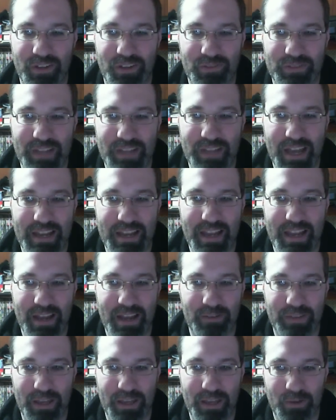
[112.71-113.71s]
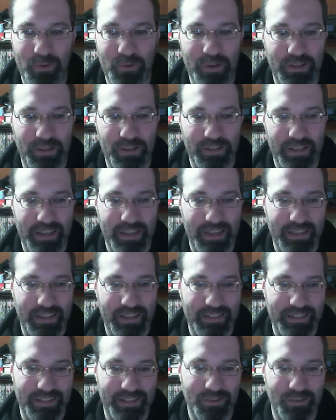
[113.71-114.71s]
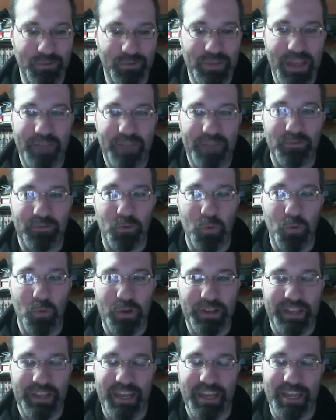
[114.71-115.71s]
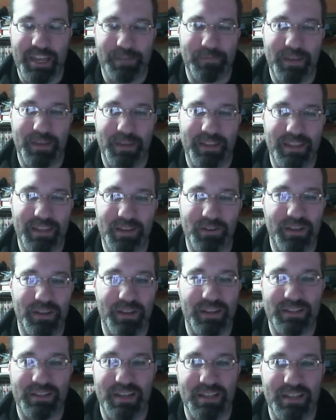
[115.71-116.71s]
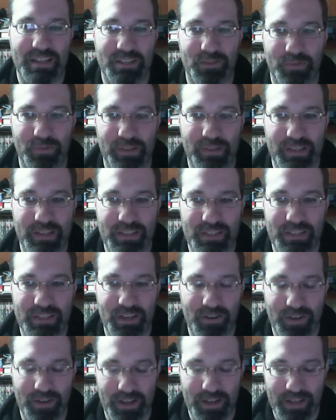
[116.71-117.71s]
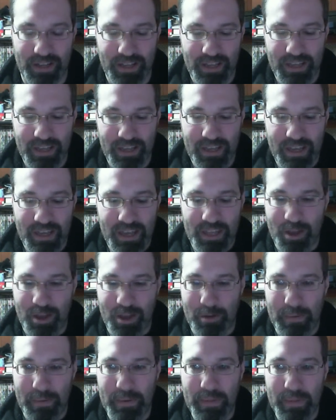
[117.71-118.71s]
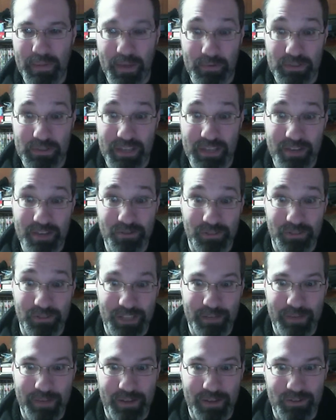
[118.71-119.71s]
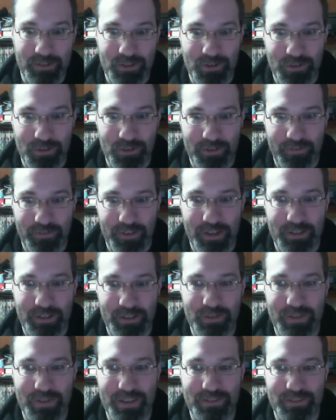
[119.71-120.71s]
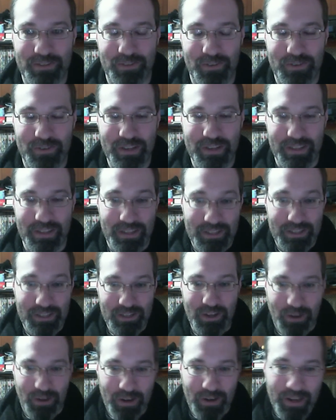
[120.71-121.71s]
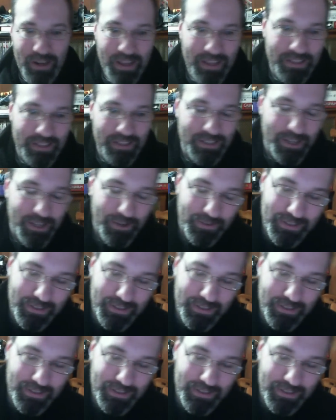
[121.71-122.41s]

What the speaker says: die out that quickly, and only after one game, and they don't get a chance to release their MMO that was scheduled to come out June of 2013 this year. So it's